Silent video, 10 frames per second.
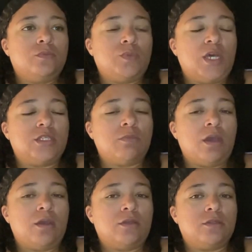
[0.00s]
that's
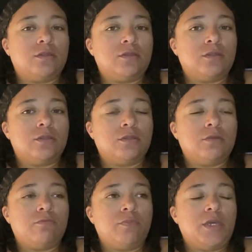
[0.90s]
my
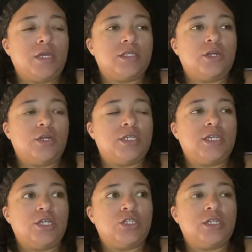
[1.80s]
biggest
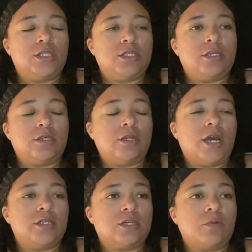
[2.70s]
irritation in the
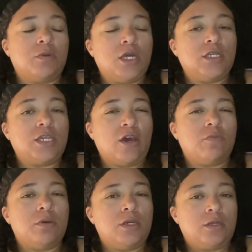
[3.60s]
last couple days have
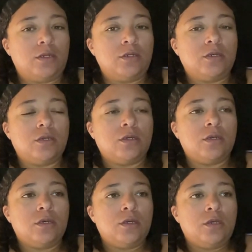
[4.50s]
been
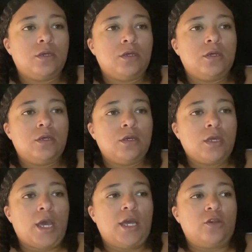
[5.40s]

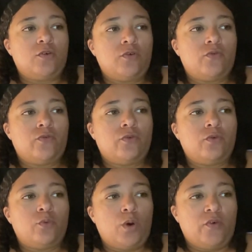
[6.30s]
kind of
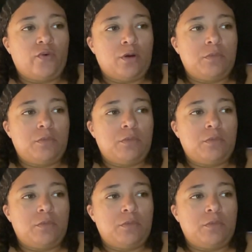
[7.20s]
rough on